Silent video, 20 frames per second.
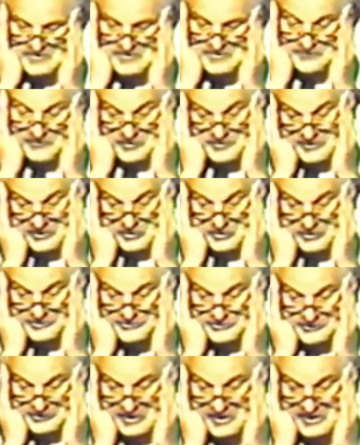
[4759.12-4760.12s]
For the Lord
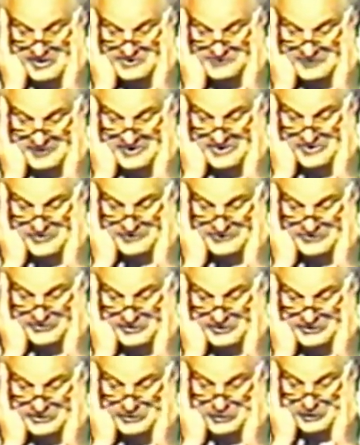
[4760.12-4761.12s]
your God is bringing you into
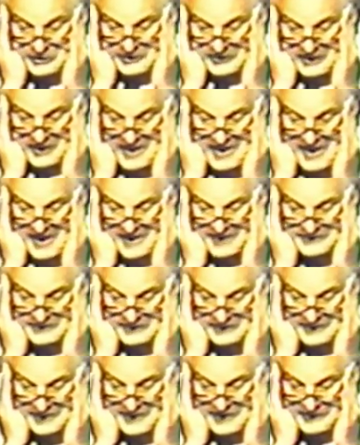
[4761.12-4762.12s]
a good land, a
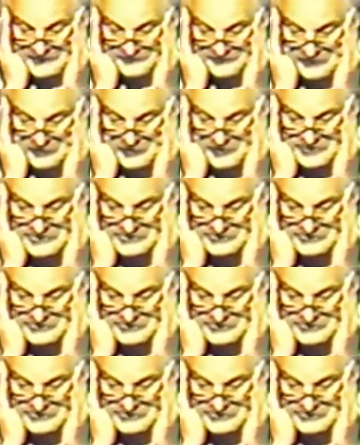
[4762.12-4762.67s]
land of flowing